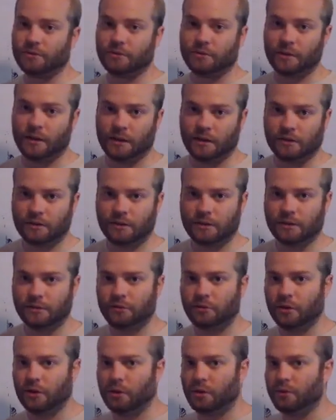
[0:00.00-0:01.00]
and rake.
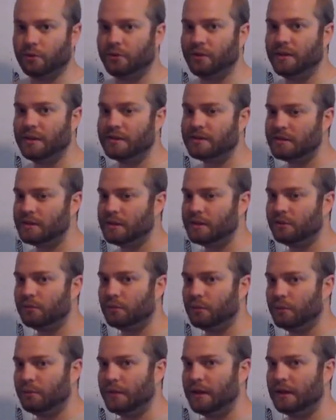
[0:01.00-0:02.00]
So this is
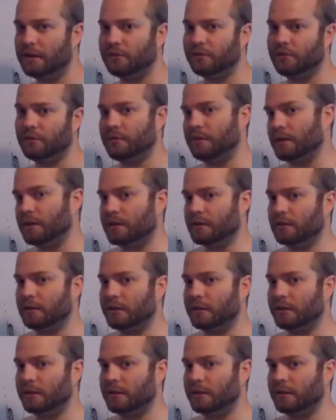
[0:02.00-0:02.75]
what makes the vehicle